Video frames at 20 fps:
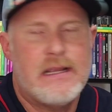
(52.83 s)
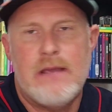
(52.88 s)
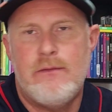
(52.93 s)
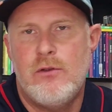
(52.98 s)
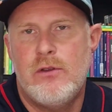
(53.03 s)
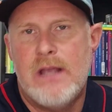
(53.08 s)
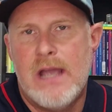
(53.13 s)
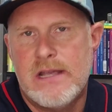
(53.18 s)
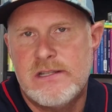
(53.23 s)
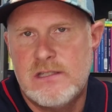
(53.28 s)
gave
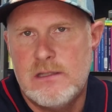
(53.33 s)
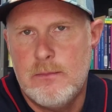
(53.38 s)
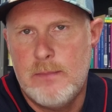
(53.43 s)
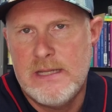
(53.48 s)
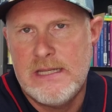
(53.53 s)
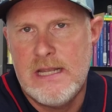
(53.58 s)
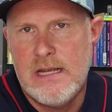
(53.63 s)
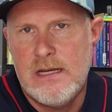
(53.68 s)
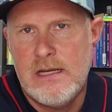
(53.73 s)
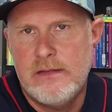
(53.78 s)
you guys in the
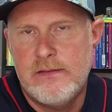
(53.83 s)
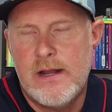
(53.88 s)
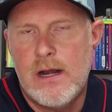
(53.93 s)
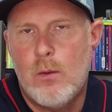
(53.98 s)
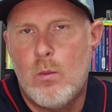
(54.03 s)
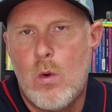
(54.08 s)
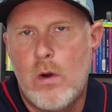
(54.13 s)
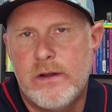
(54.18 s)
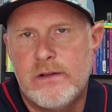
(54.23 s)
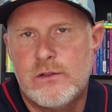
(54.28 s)
beginning that I
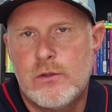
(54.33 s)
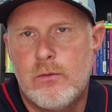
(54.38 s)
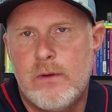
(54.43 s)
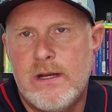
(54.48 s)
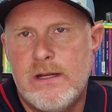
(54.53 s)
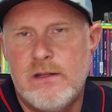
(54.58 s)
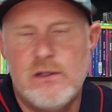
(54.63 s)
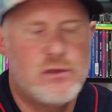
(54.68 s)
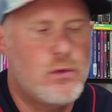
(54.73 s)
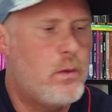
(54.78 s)
wanted to
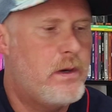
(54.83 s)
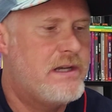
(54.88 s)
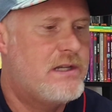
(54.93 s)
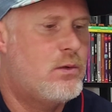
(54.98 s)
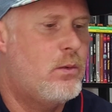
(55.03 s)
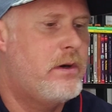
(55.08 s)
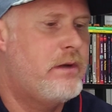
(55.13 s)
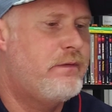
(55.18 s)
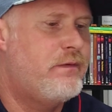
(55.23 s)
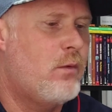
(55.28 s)
read in
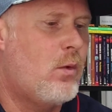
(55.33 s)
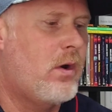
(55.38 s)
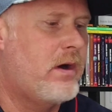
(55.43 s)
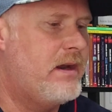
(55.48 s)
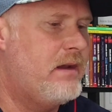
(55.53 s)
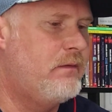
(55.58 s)
2024.